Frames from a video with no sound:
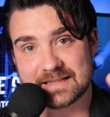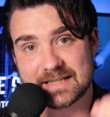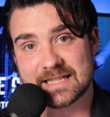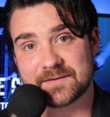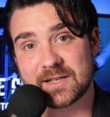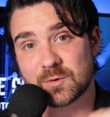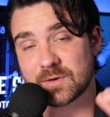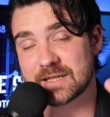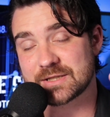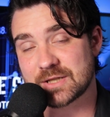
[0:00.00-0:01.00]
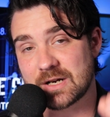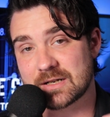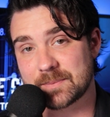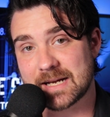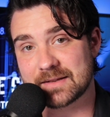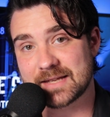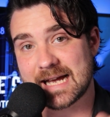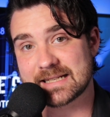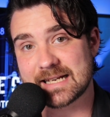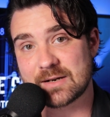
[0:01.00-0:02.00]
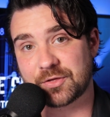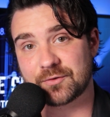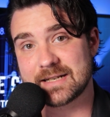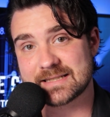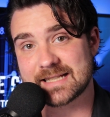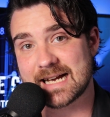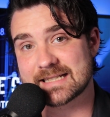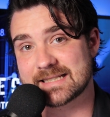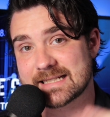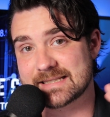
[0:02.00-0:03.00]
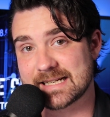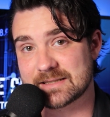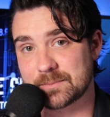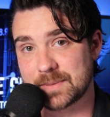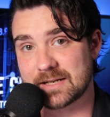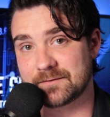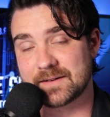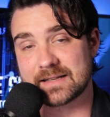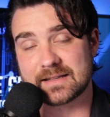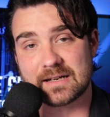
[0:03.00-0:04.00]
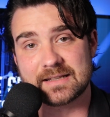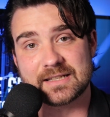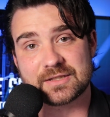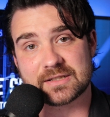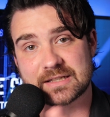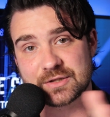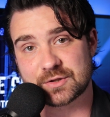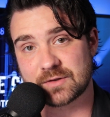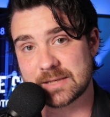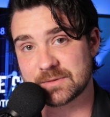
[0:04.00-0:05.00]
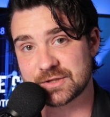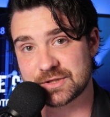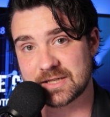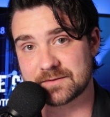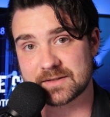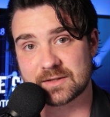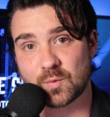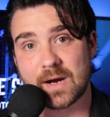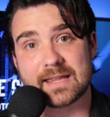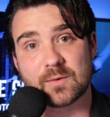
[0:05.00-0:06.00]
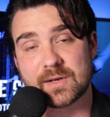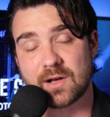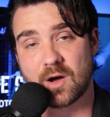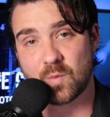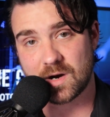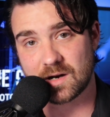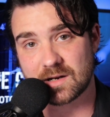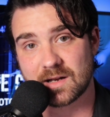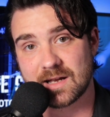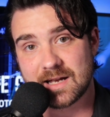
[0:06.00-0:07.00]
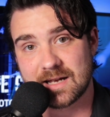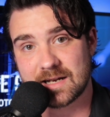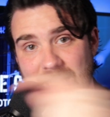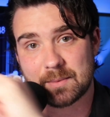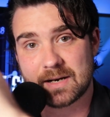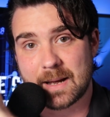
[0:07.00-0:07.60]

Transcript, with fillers: In today's video, we're going to talk about that and three stocks that stand to benefit in this extreme shift in the way that we all work coming